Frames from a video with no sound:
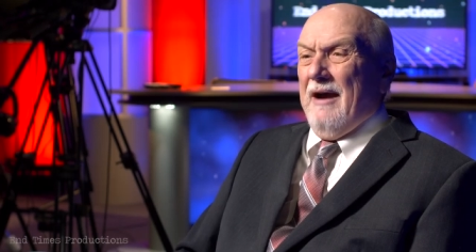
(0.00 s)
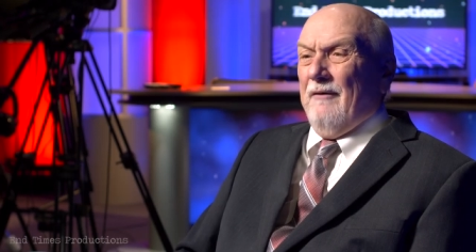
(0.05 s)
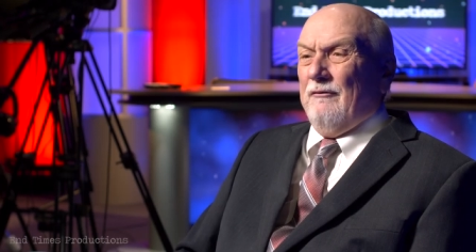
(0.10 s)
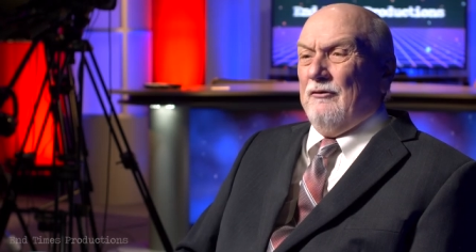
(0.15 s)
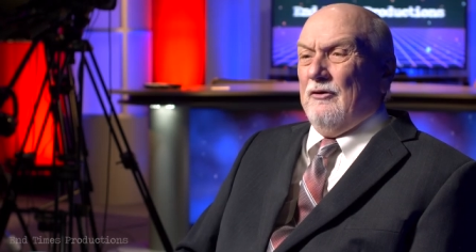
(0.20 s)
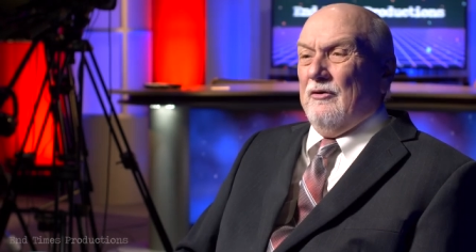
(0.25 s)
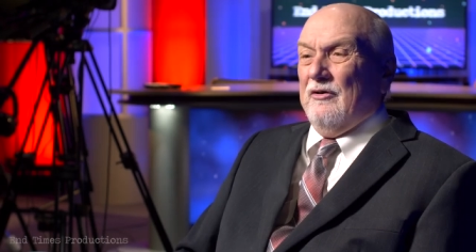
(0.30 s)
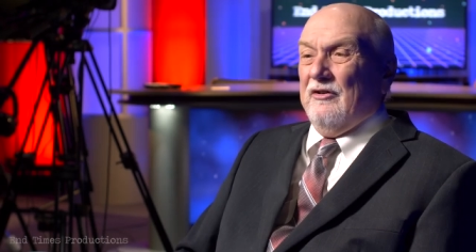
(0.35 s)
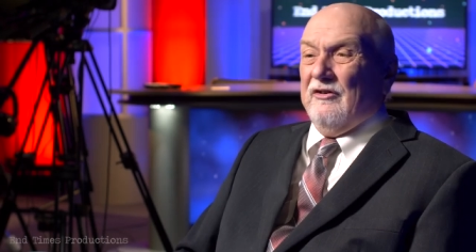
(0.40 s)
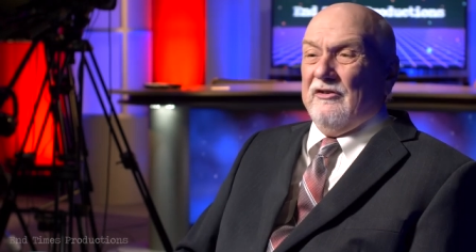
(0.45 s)

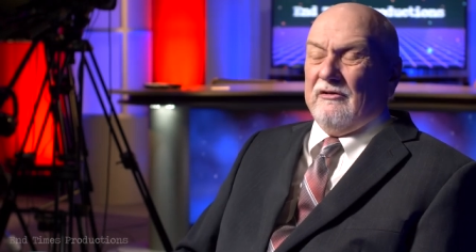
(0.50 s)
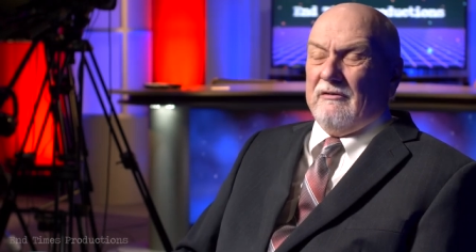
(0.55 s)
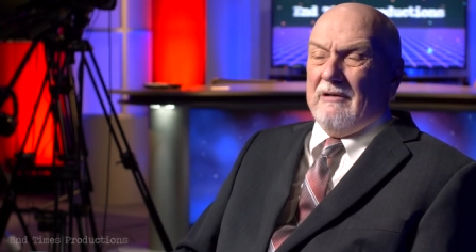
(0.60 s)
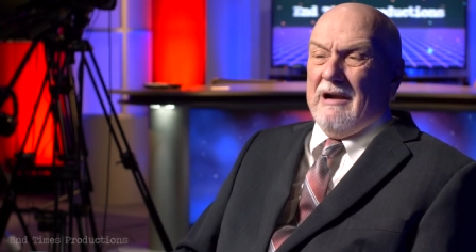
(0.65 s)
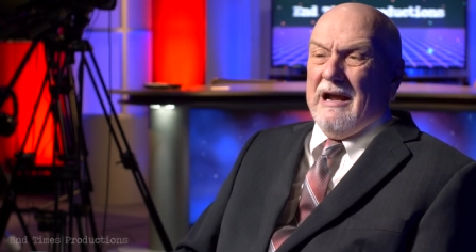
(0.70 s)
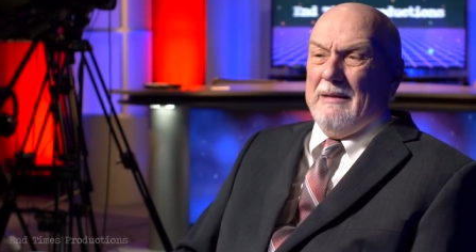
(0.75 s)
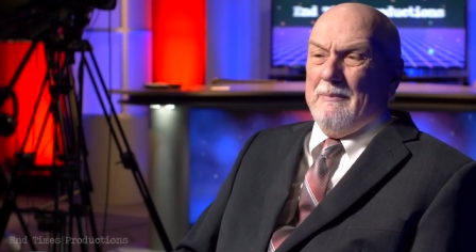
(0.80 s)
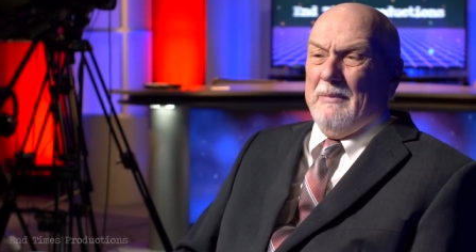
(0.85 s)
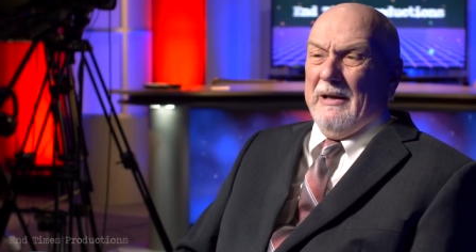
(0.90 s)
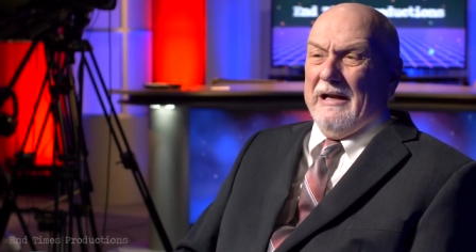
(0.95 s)
after
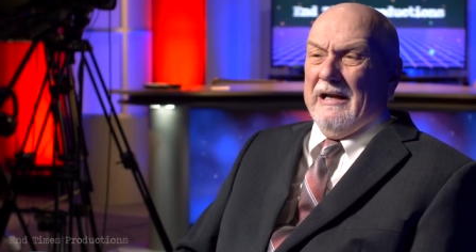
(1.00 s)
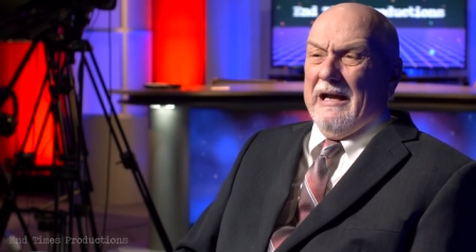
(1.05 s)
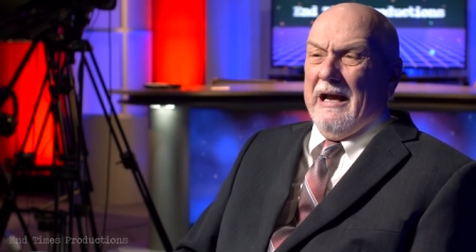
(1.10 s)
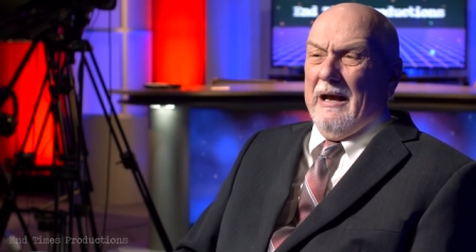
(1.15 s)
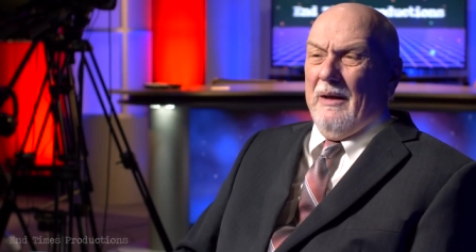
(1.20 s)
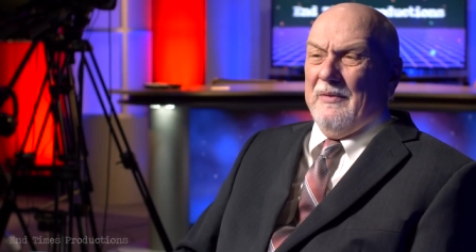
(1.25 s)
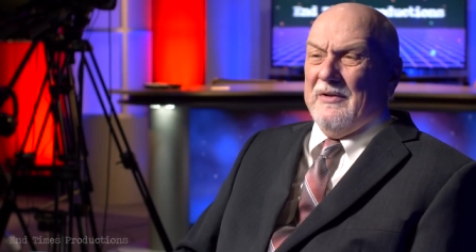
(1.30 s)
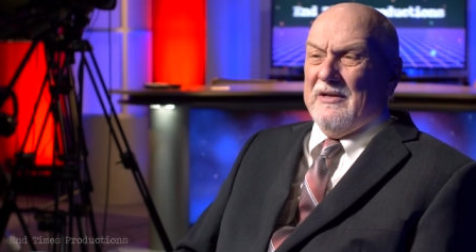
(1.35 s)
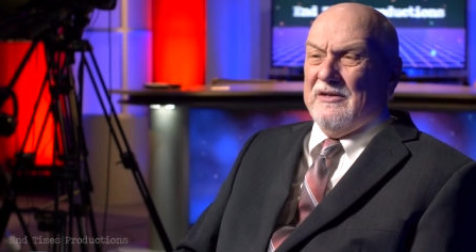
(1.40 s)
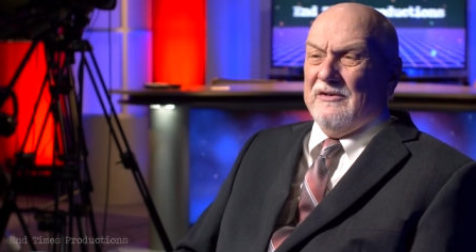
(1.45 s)
describing
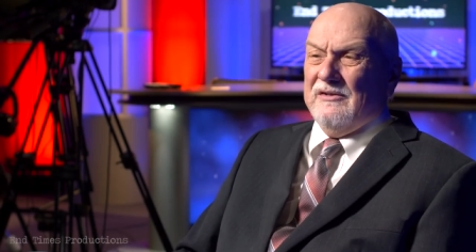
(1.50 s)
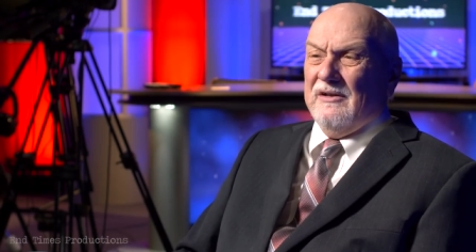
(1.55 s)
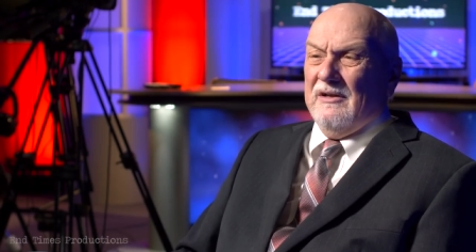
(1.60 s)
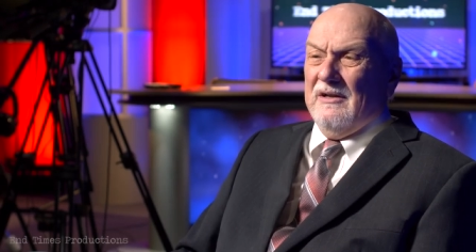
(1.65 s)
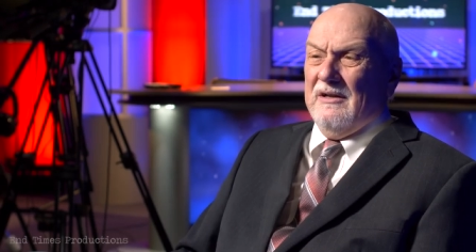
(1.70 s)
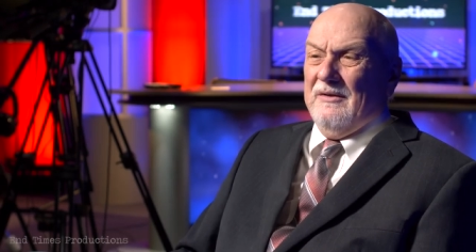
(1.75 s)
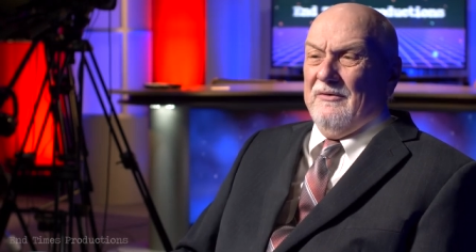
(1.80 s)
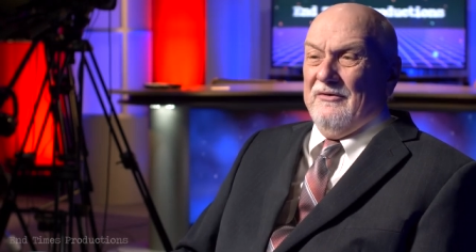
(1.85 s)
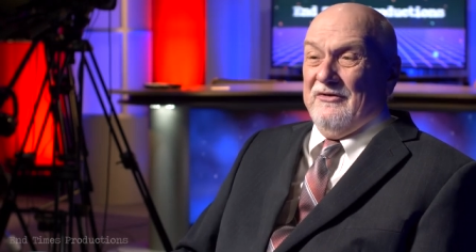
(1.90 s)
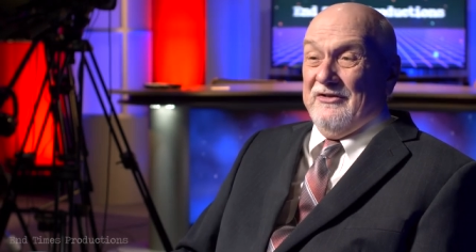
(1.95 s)
how these
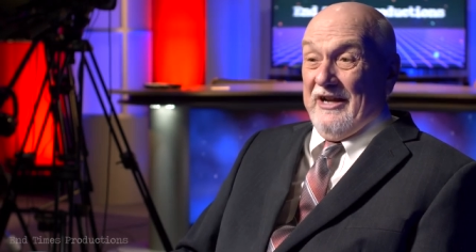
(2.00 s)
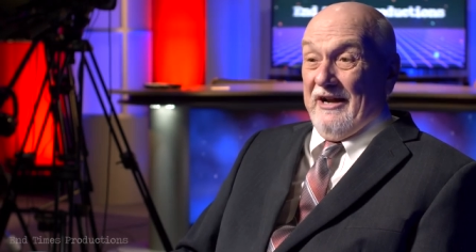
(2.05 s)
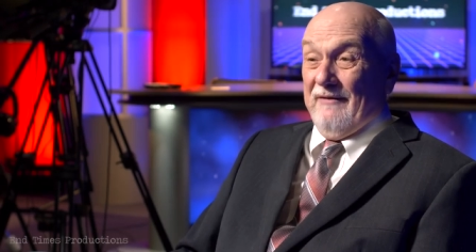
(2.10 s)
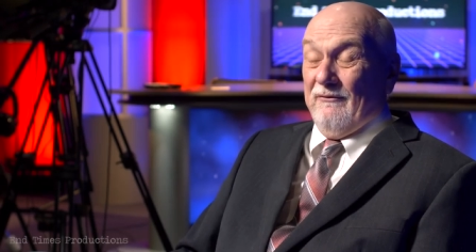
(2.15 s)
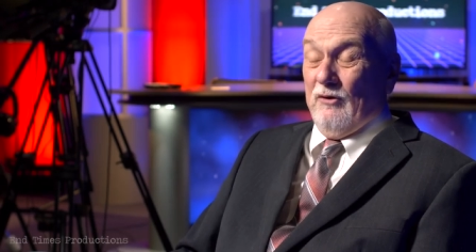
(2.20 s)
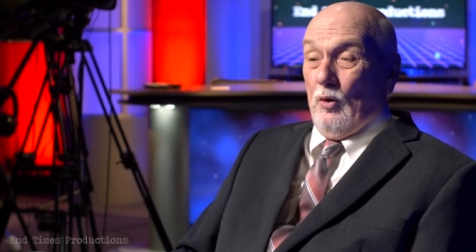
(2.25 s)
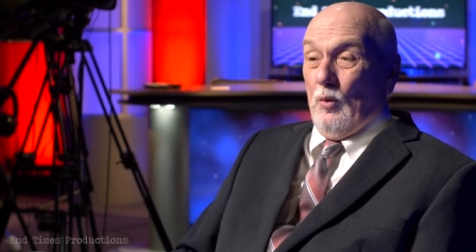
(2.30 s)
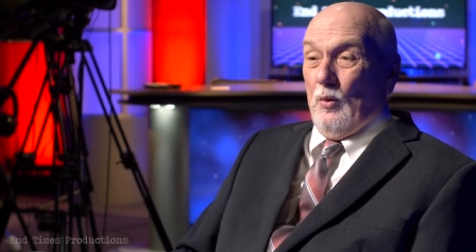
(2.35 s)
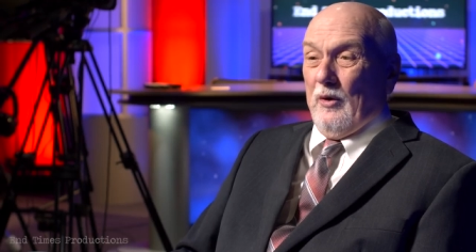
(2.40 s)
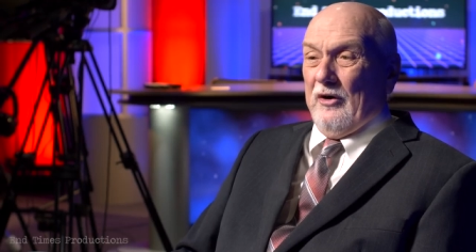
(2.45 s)

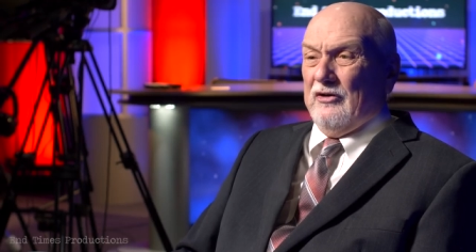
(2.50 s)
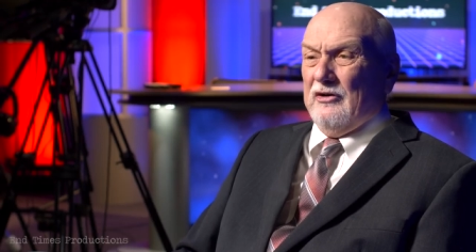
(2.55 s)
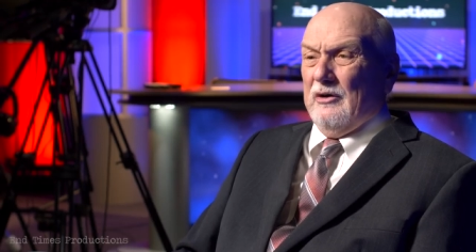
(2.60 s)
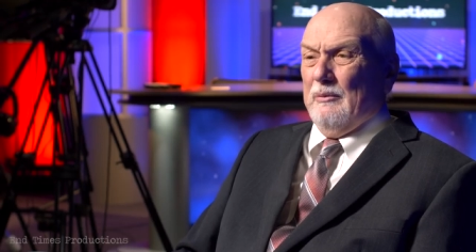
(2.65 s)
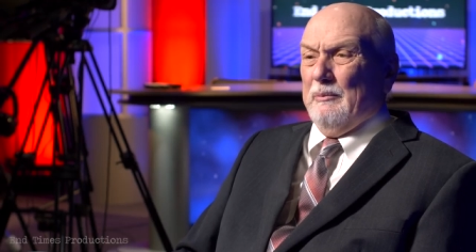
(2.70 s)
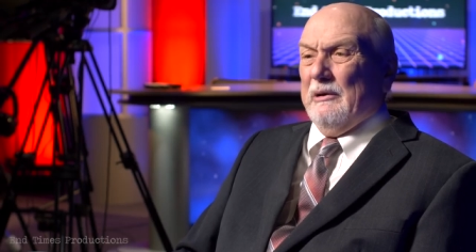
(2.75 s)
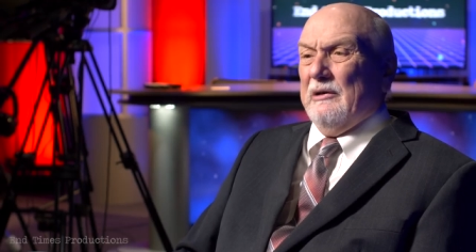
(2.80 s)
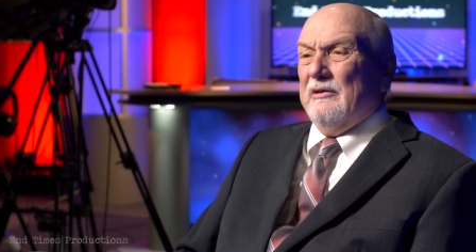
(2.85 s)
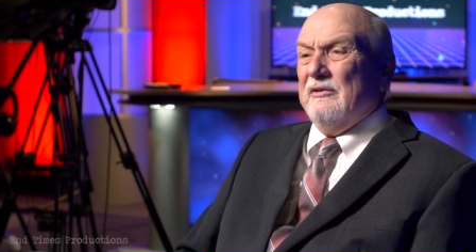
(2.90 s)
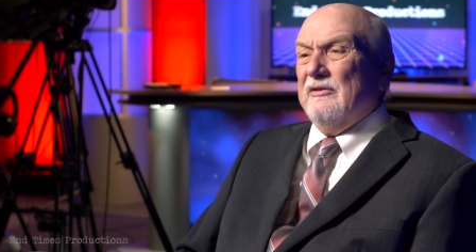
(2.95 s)
devil
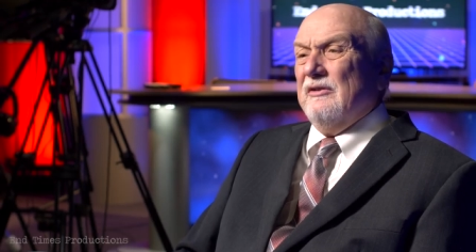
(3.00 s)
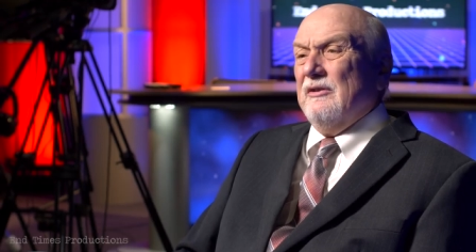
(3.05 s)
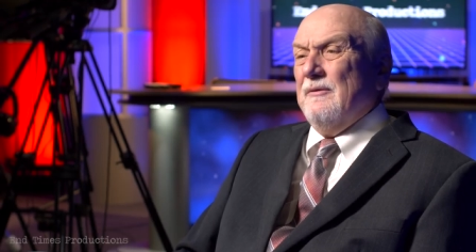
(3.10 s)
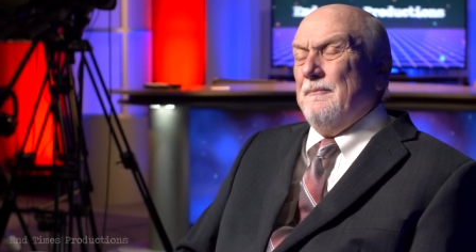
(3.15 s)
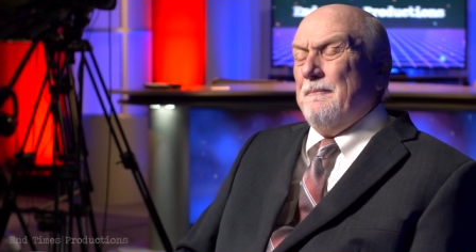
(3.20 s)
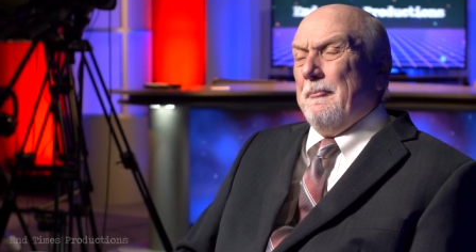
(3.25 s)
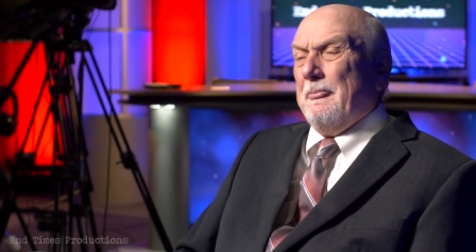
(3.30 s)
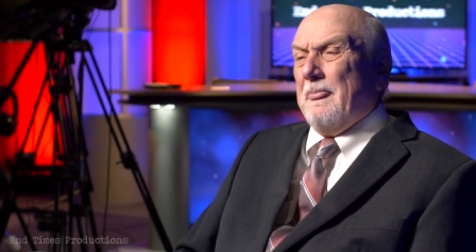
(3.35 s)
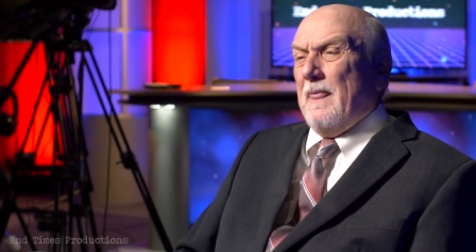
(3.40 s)
worshippers